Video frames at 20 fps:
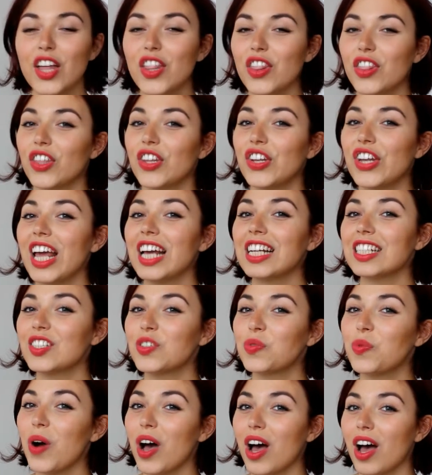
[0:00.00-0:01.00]
The next
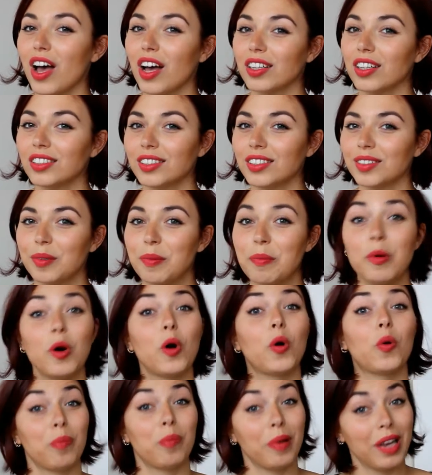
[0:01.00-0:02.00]
word
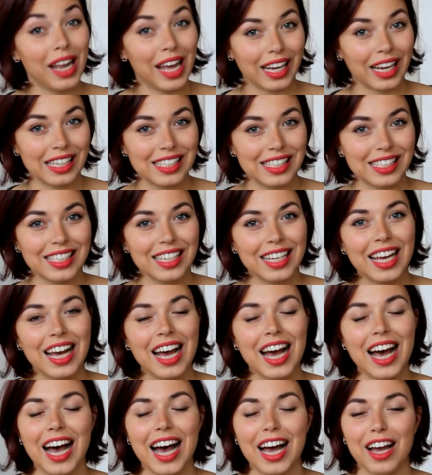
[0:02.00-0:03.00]
or place
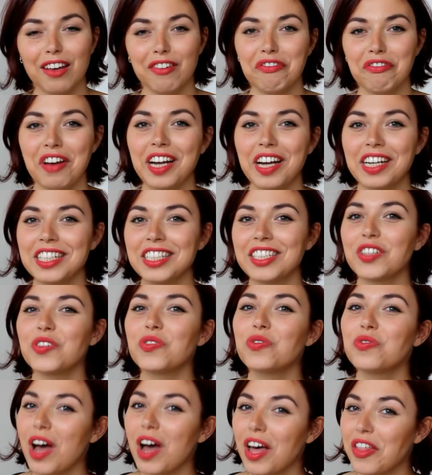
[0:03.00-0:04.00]
I
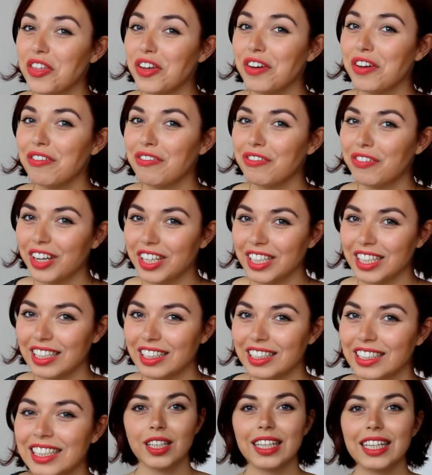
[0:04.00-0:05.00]
find rather
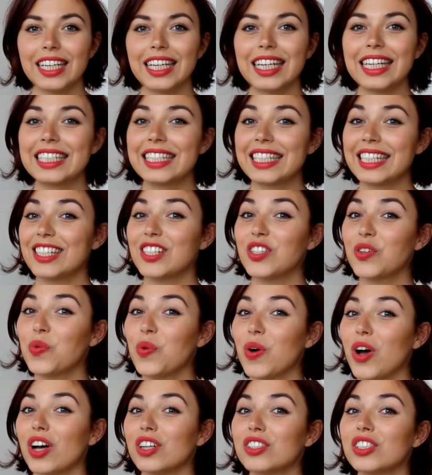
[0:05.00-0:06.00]
funny. It is the
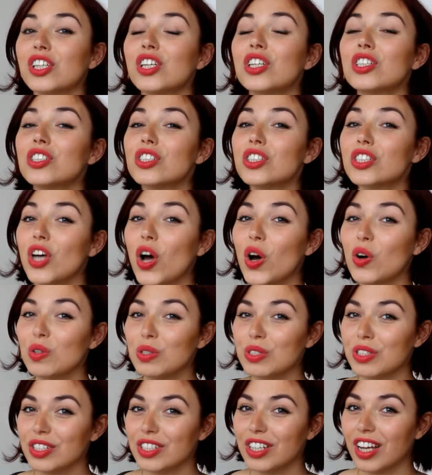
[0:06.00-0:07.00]
word
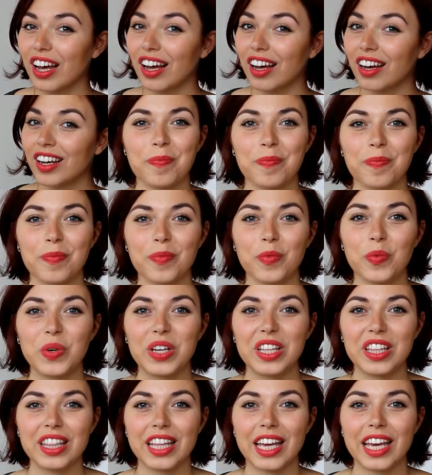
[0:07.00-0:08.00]
toaster
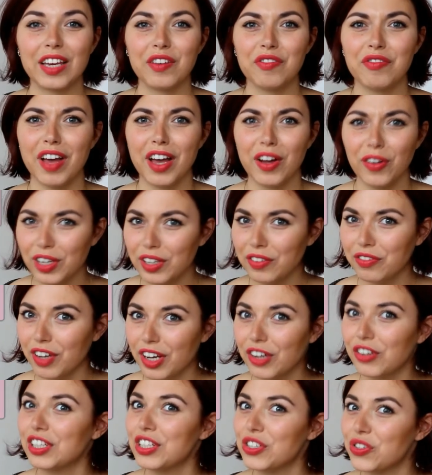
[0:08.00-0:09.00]
with a very,
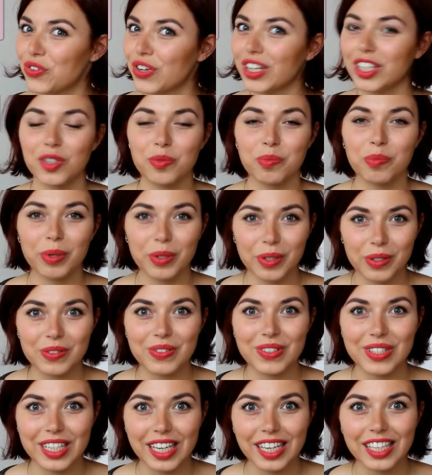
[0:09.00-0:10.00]
very strange
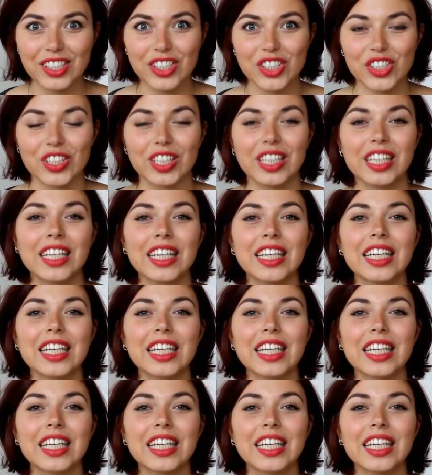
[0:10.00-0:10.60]
pronunciation.